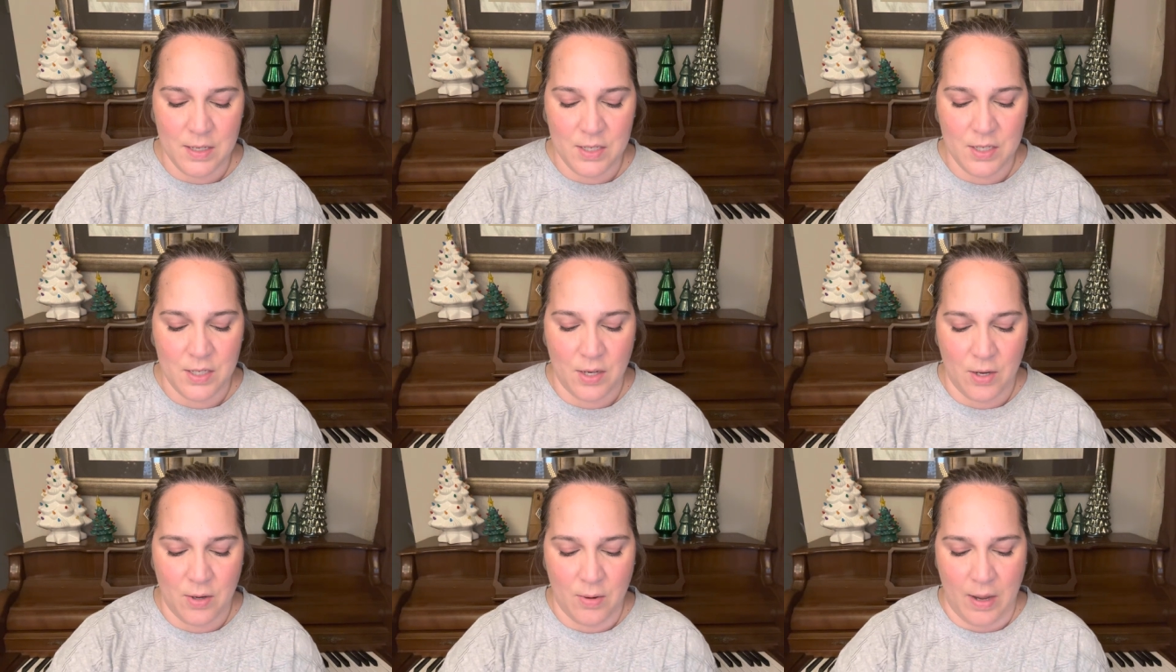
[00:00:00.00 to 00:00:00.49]

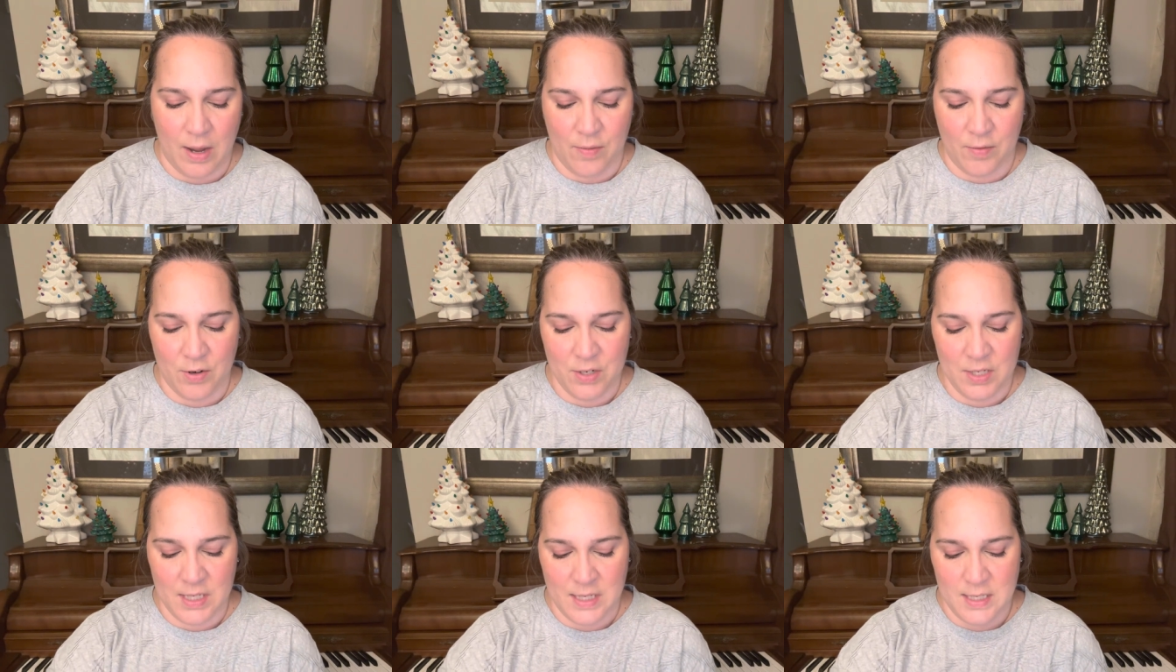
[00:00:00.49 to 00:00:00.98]
So
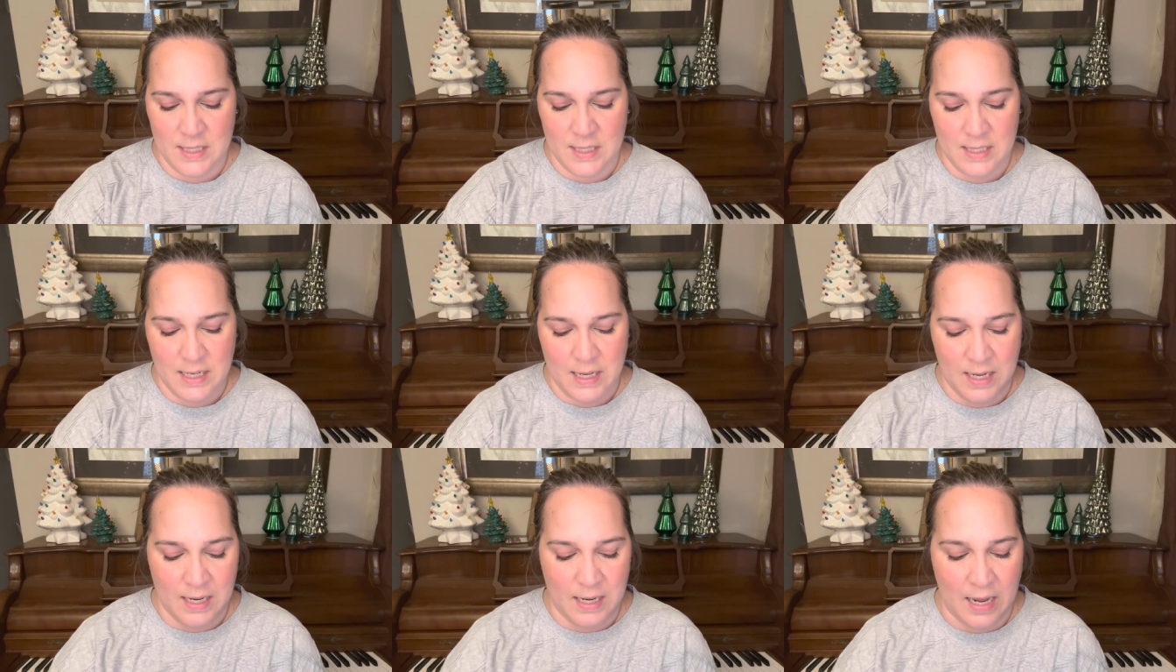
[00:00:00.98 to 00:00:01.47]
ever since
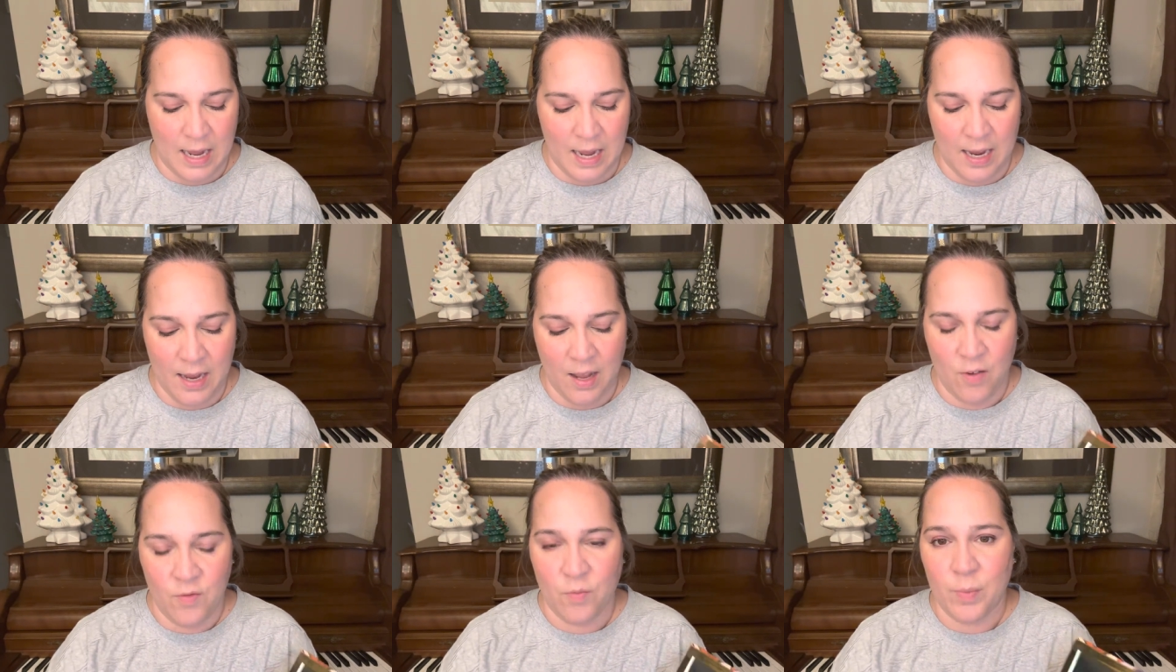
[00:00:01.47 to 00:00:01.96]
then, I
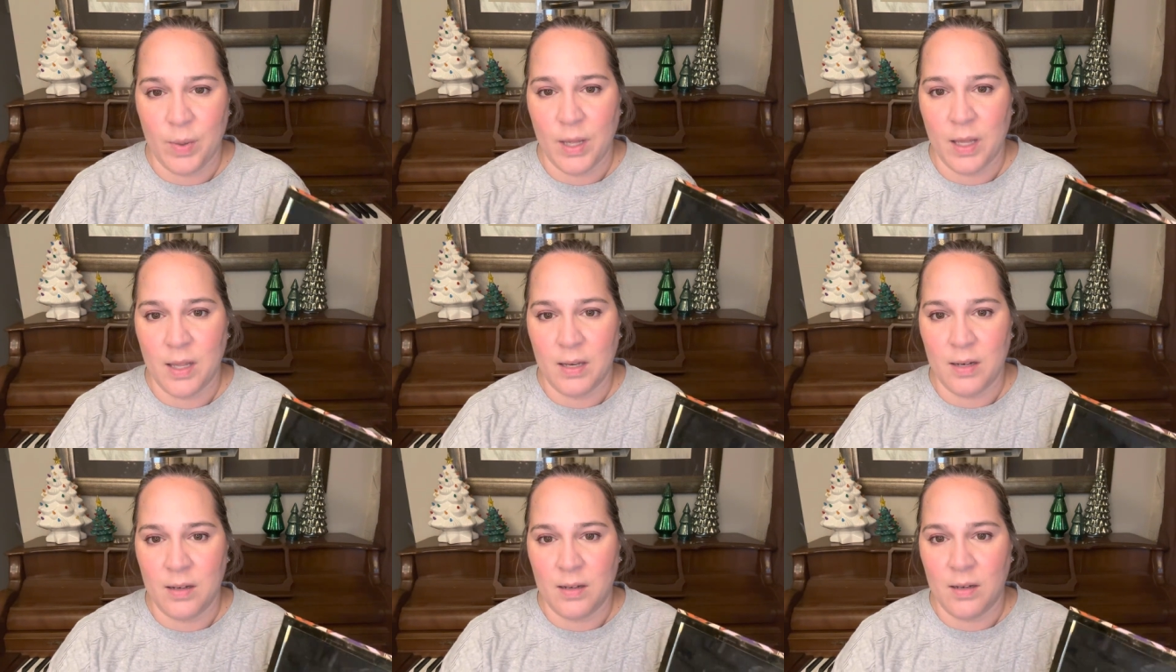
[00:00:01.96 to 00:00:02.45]
have
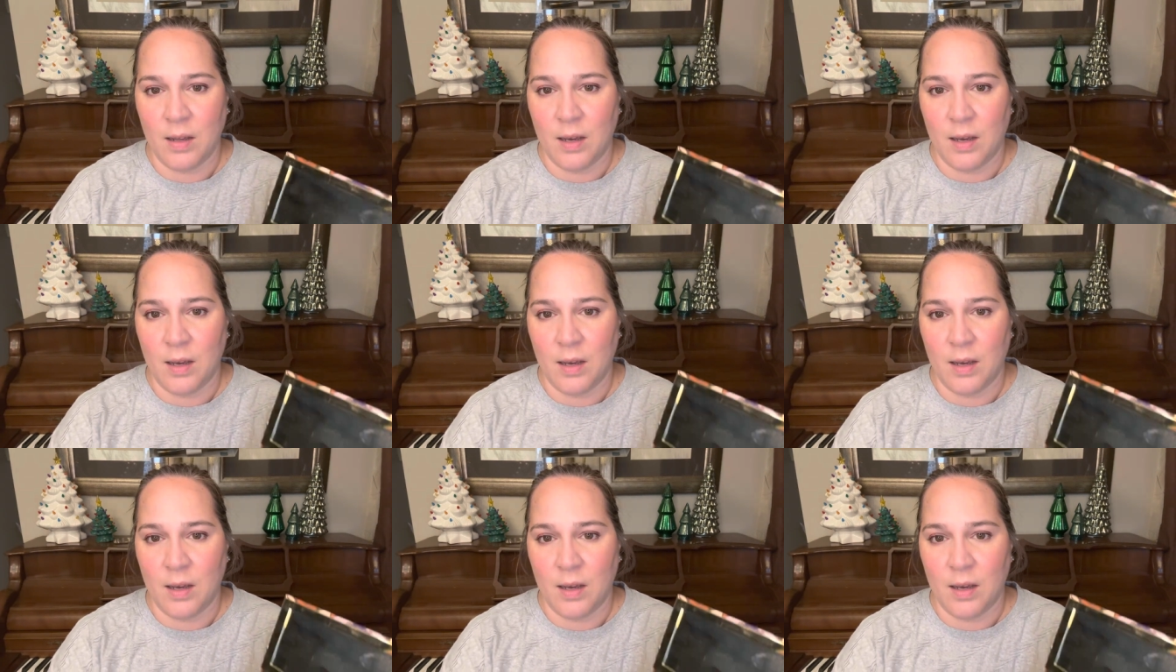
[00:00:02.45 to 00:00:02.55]
been